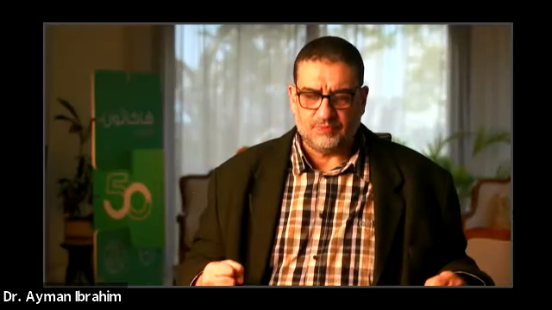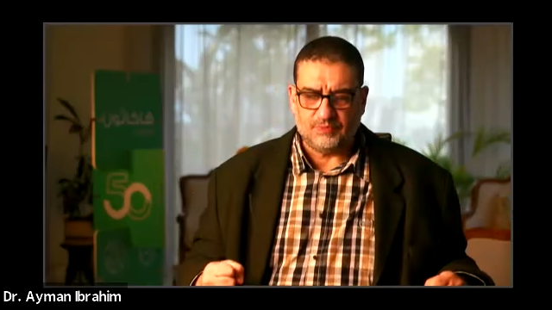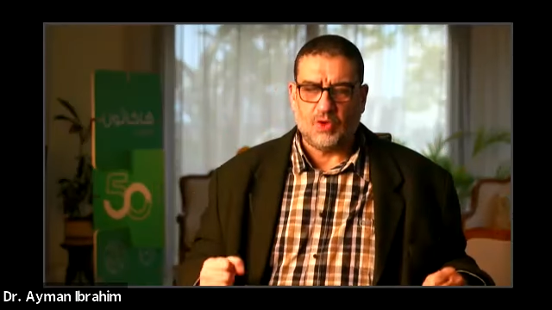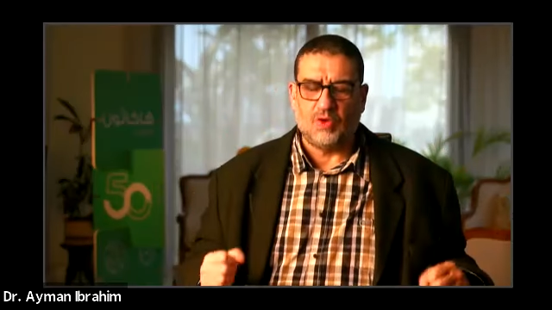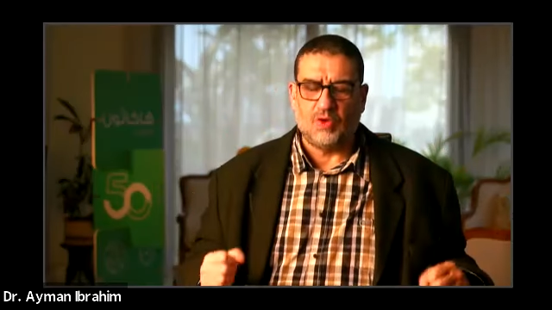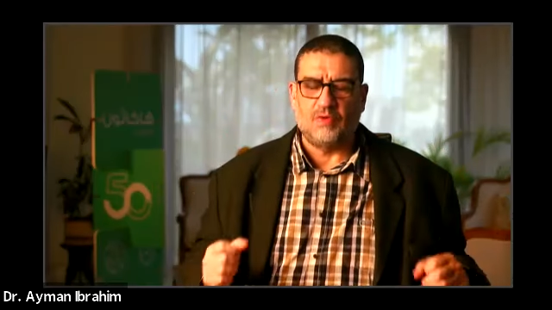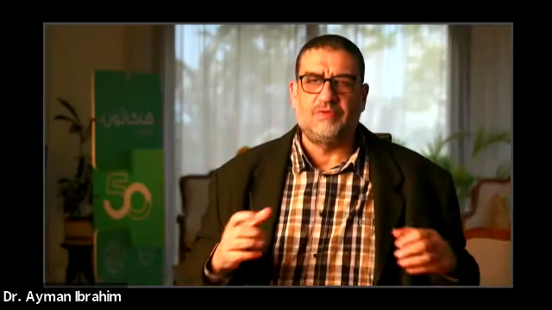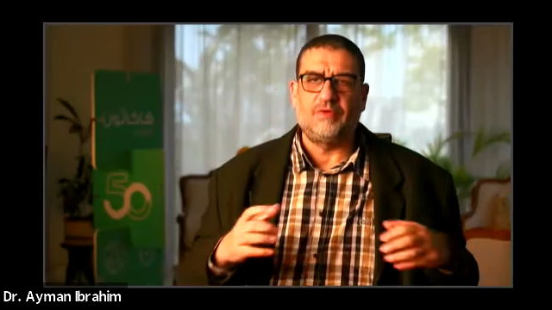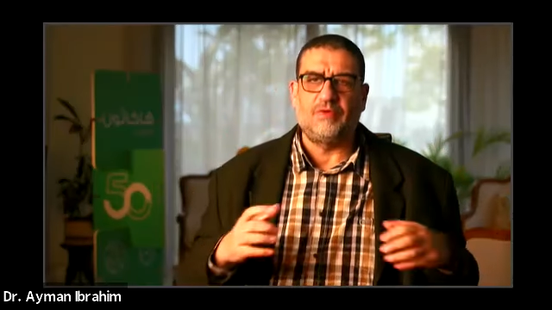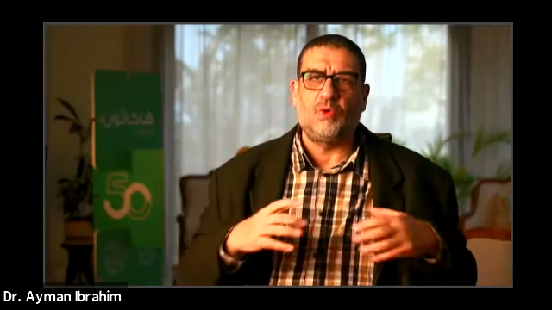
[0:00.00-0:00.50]

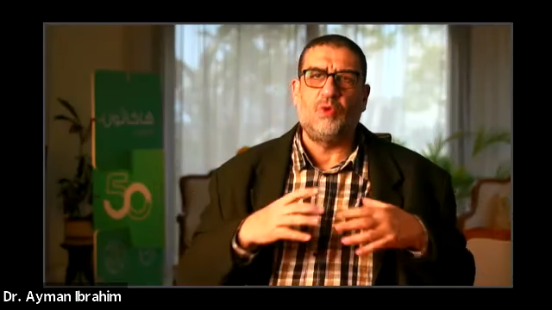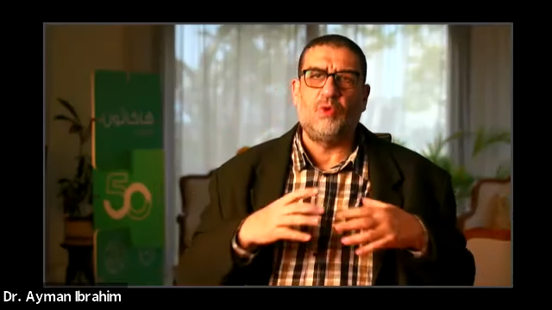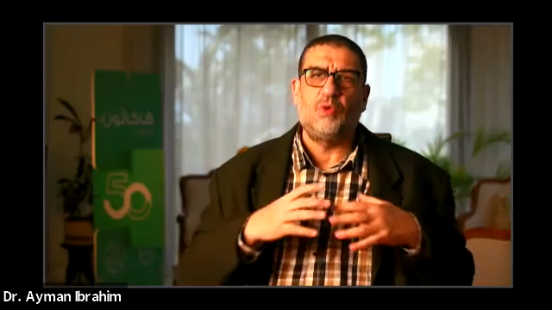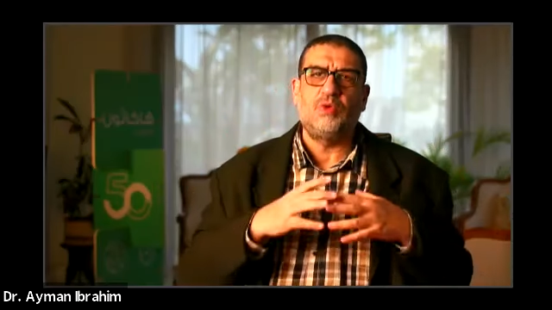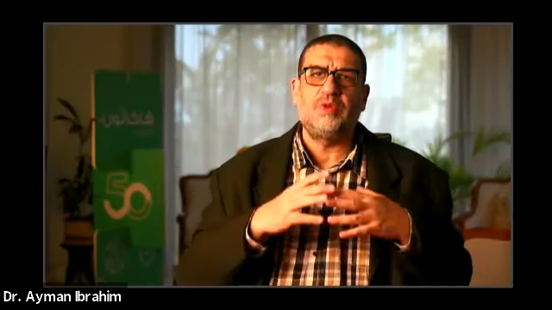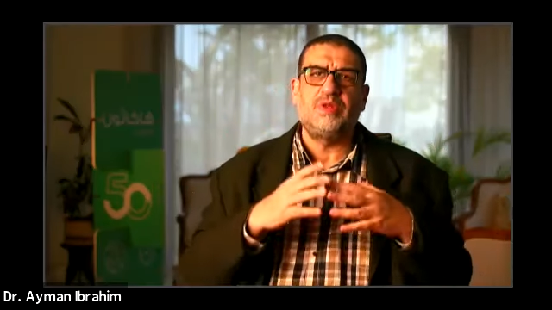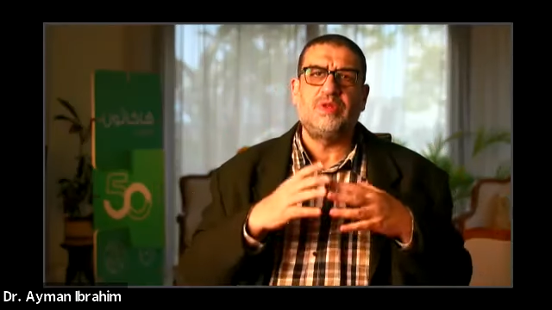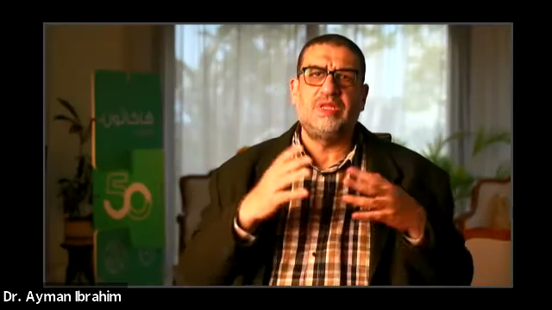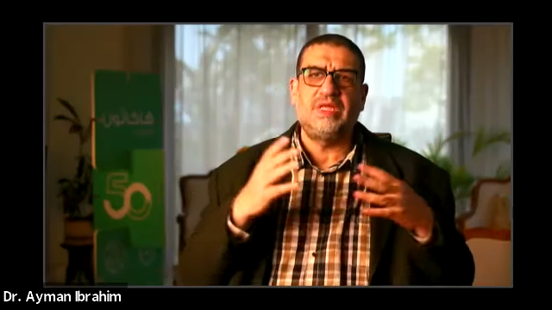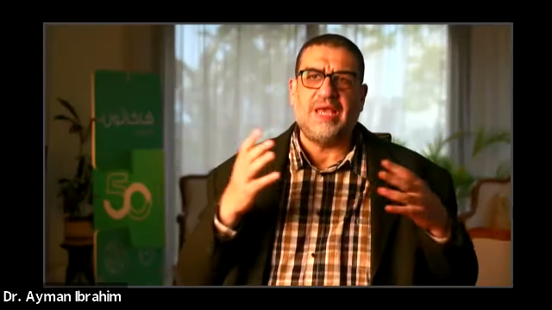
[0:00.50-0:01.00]
of all
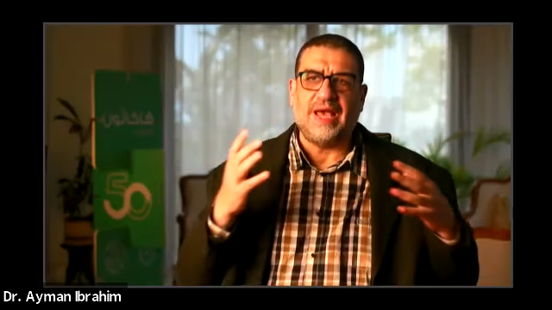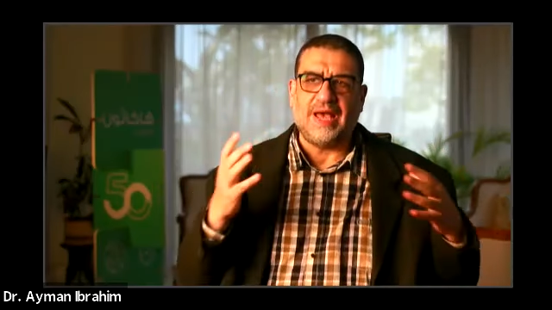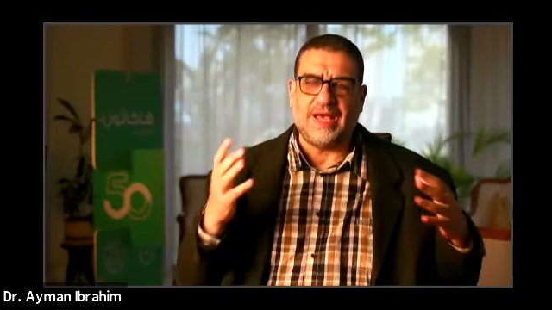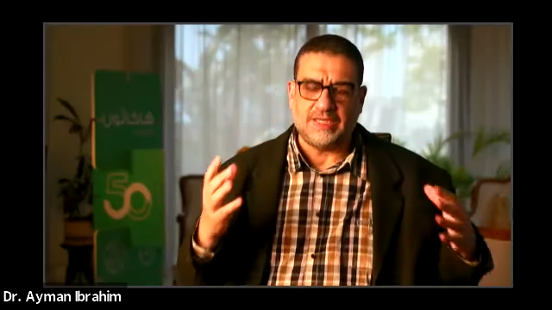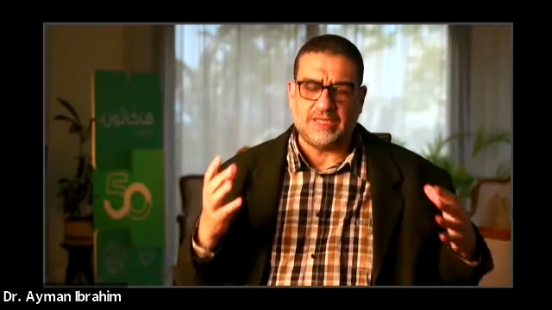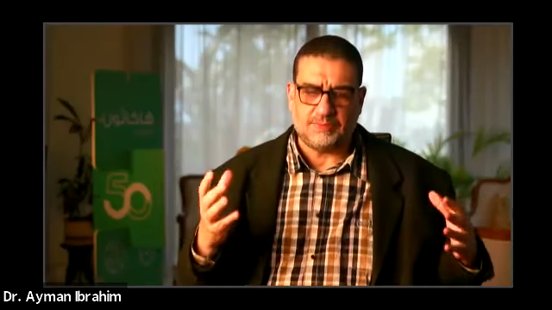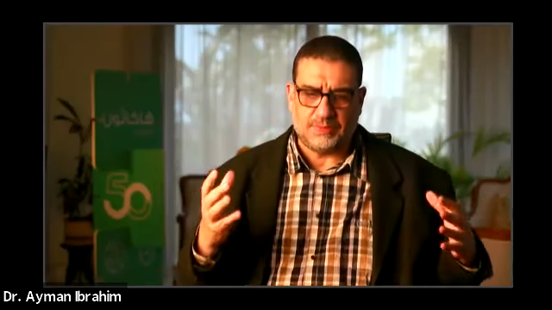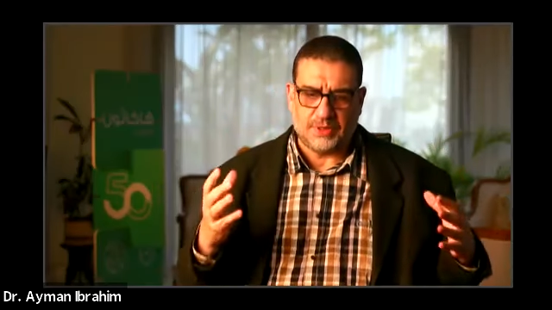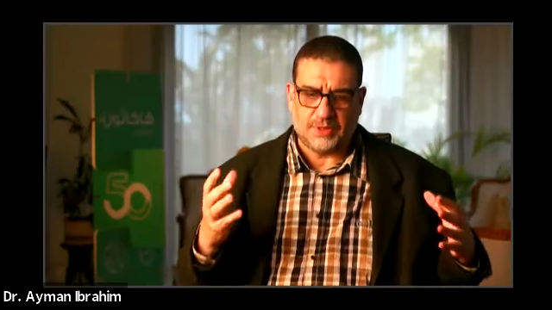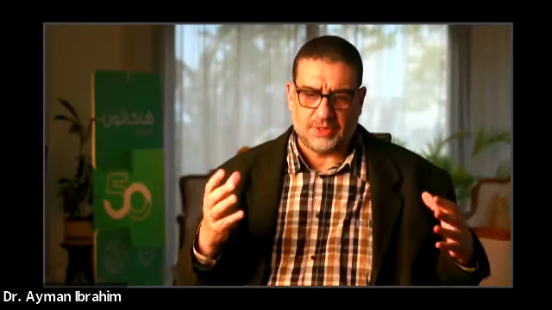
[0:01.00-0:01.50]
the
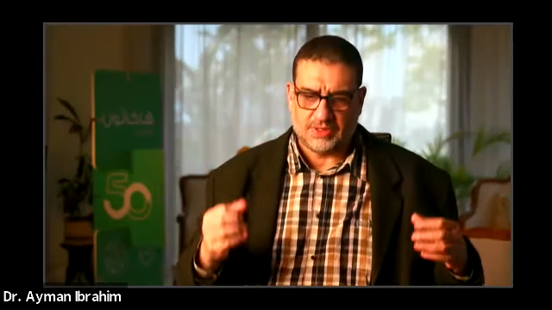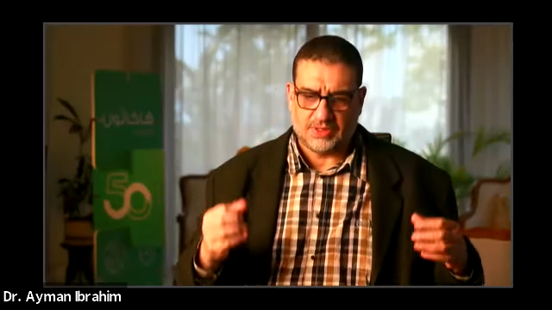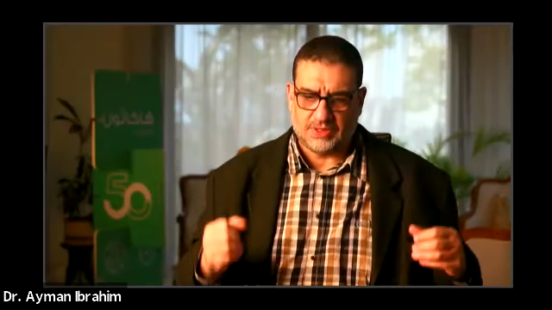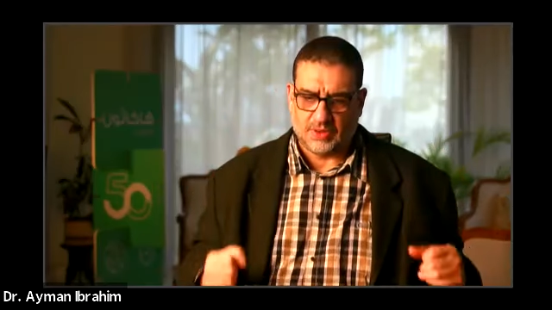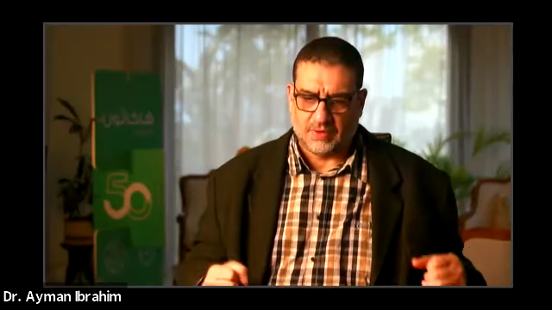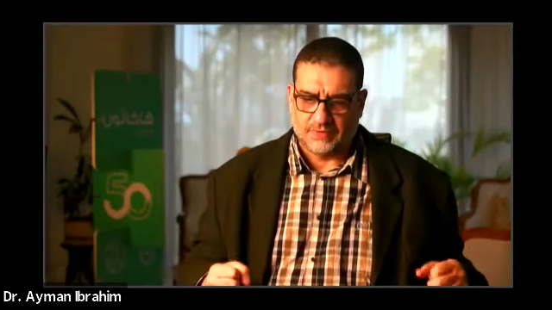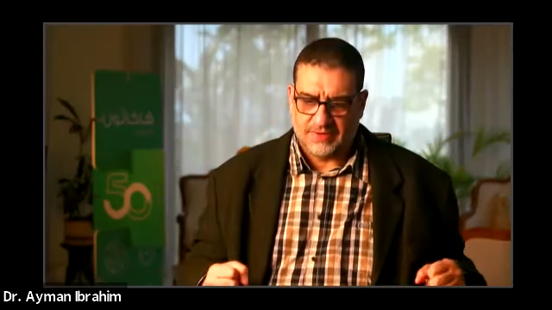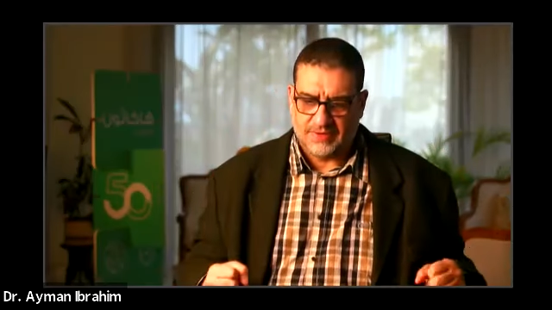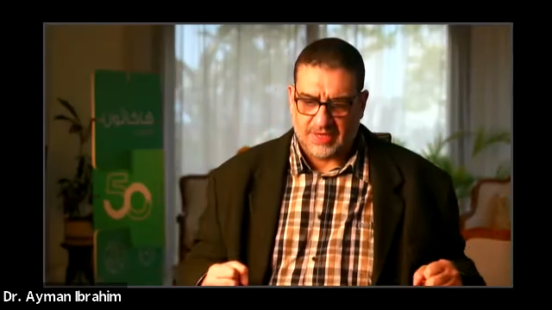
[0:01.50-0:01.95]
aspects of the